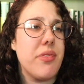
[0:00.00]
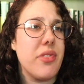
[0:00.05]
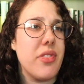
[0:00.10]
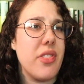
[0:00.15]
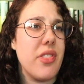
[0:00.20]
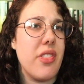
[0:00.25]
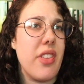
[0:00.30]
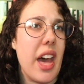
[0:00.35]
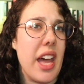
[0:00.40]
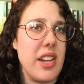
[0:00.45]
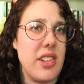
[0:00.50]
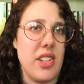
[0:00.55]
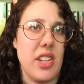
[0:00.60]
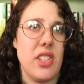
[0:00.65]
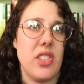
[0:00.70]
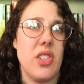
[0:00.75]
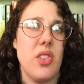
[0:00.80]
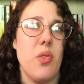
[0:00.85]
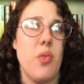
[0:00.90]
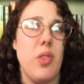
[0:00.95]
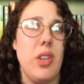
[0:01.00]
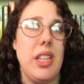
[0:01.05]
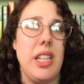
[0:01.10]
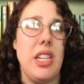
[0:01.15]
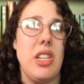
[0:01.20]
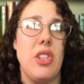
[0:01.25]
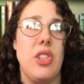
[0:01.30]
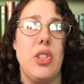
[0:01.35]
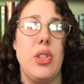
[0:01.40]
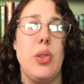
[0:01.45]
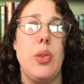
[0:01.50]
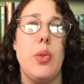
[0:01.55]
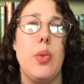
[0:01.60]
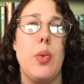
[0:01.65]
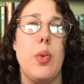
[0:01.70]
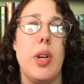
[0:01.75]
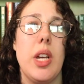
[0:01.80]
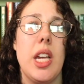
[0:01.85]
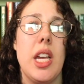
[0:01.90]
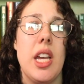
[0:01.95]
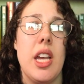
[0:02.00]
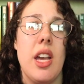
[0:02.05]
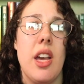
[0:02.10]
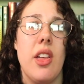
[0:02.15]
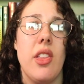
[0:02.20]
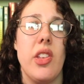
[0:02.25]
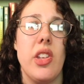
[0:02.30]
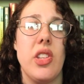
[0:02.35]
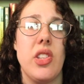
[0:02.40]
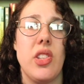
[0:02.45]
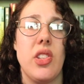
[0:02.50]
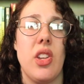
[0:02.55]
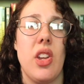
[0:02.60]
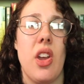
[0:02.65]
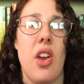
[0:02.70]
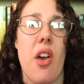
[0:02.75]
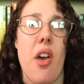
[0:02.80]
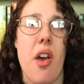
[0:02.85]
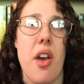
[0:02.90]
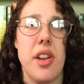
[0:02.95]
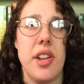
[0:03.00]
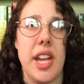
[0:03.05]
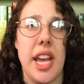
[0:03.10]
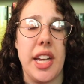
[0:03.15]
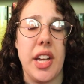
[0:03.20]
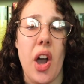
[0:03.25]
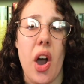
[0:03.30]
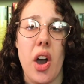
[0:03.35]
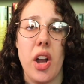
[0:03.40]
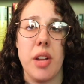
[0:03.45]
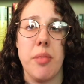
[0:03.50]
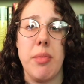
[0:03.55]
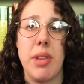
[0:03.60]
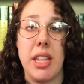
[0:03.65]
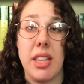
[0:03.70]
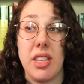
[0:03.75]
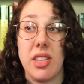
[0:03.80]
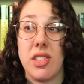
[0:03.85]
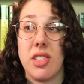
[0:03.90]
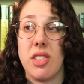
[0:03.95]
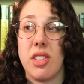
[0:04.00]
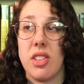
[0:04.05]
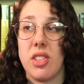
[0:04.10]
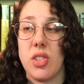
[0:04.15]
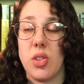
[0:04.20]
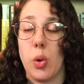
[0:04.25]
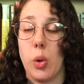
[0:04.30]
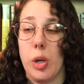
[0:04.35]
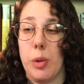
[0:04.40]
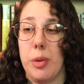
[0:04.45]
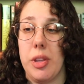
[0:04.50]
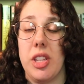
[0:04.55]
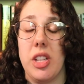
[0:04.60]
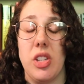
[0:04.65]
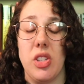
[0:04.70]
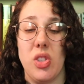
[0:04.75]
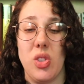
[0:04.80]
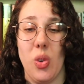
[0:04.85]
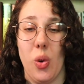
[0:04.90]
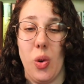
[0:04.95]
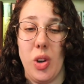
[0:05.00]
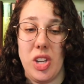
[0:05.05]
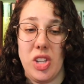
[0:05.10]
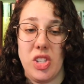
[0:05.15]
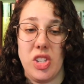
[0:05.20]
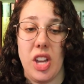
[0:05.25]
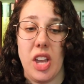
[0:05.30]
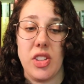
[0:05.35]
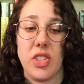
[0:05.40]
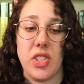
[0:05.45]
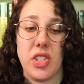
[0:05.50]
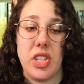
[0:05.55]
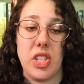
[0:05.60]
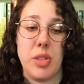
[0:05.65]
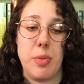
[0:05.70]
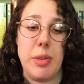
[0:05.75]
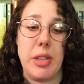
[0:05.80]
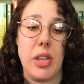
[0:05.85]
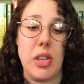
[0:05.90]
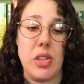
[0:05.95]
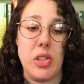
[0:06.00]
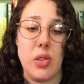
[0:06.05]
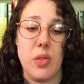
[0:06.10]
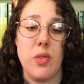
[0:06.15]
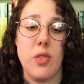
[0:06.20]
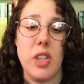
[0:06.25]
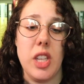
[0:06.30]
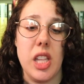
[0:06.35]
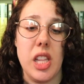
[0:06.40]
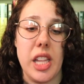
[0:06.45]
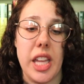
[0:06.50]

that doesn't really do this dichotomy, this story within a story, justice, because you feel